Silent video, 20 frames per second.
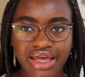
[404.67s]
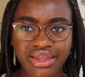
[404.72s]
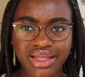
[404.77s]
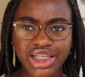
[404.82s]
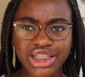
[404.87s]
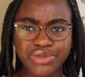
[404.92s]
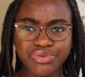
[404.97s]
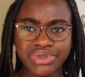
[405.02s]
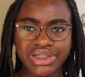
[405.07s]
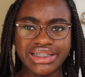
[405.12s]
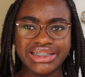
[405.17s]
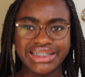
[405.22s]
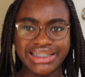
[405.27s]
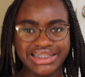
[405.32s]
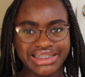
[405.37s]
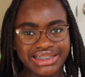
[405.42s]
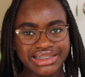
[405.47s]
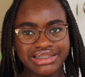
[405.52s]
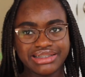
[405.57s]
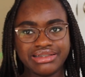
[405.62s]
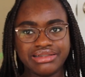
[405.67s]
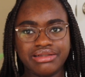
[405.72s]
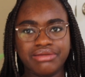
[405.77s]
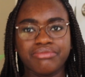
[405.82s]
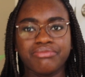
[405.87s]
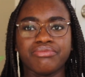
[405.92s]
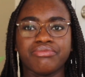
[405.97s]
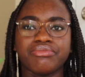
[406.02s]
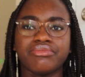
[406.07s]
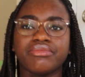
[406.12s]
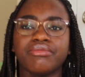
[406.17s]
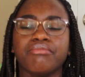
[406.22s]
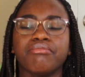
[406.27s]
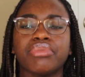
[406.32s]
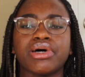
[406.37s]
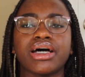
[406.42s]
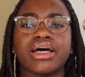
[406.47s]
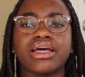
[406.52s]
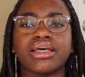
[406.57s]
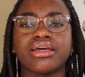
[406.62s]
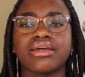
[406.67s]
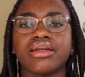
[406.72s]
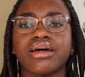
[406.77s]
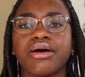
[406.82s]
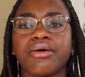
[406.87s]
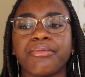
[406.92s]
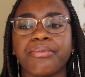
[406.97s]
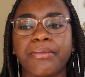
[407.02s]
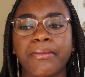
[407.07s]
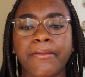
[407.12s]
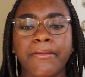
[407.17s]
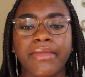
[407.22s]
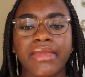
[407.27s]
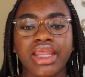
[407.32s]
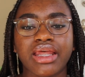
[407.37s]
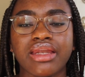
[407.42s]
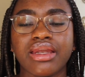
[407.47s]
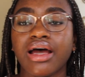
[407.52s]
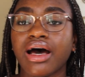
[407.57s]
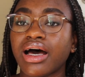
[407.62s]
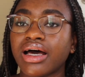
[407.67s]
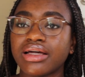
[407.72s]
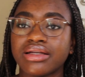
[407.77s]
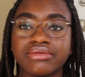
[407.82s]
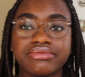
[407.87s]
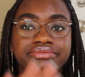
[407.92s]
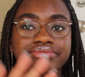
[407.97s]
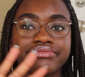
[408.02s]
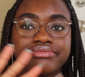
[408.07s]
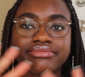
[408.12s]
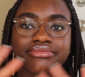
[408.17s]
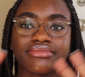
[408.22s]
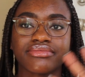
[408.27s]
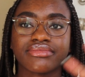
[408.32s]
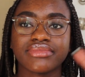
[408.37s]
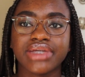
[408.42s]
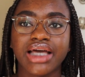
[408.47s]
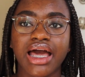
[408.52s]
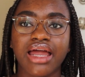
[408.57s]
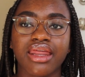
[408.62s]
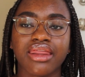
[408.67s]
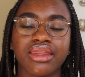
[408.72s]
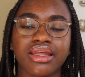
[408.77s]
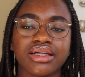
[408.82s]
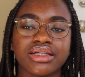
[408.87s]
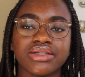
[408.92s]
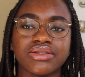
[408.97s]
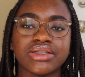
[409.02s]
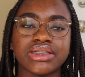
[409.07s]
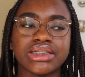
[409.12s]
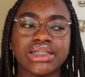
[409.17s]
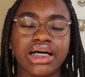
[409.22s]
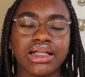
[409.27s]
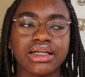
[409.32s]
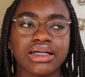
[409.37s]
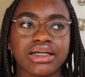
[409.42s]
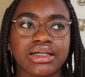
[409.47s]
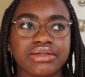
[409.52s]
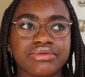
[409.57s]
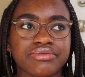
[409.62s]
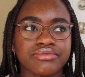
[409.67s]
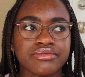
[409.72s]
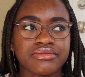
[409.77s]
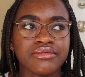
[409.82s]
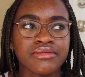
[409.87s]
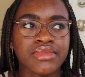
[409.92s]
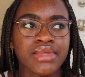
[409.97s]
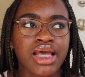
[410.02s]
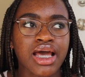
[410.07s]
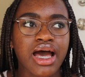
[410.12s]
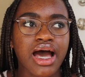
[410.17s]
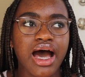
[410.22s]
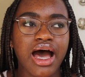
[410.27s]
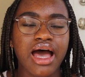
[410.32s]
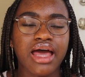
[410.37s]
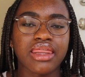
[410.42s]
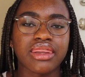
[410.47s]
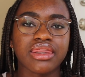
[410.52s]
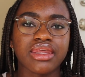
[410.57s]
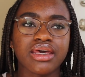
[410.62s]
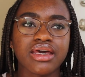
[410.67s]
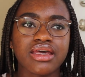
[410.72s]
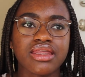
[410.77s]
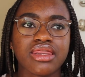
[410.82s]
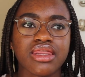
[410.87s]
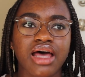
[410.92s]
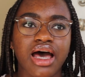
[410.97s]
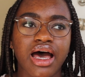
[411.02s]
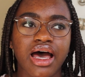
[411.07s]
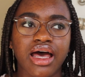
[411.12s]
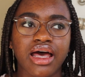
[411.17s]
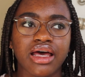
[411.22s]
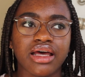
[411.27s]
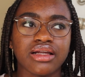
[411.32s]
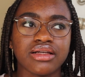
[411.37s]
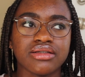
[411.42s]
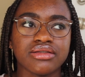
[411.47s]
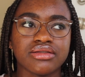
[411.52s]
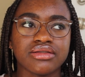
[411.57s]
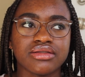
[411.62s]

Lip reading: I think it's pretty decent, but you know, not anything too stellar. I think that